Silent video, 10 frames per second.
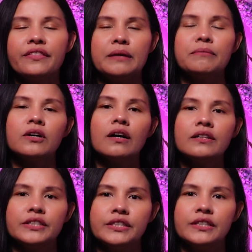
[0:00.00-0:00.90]
theme
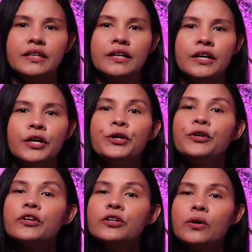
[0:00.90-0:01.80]
color. You
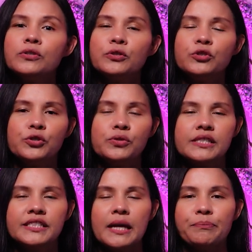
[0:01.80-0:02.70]
can also choose a
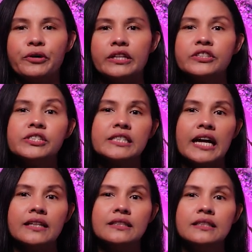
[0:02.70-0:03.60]
separator
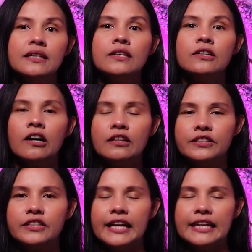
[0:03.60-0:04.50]
style,
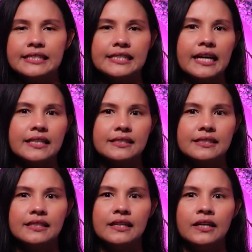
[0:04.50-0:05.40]
color, and size.
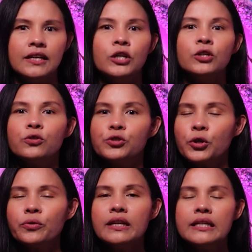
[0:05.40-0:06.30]
To
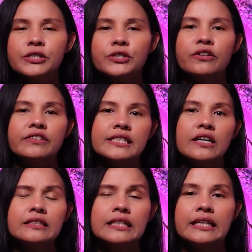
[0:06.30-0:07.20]
show the list
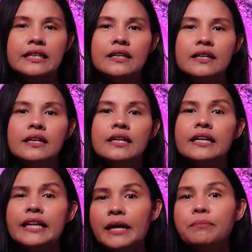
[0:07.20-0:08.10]
horizontally,
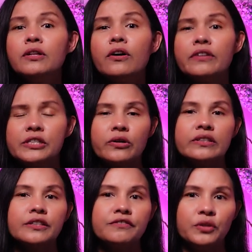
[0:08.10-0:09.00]
enable
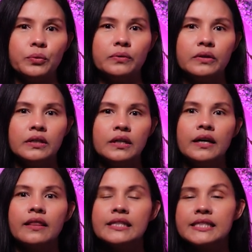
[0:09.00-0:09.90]
horizontal view,
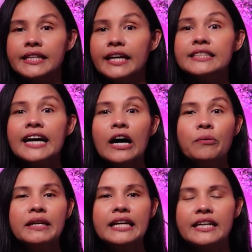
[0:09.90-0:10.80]
then select how
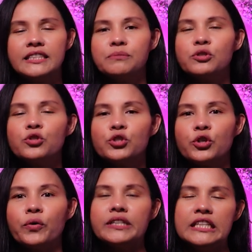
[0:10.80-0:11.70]
many items to
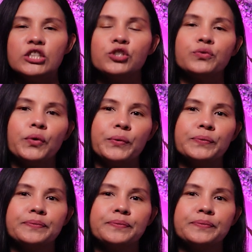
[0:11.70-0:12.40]
show on each row.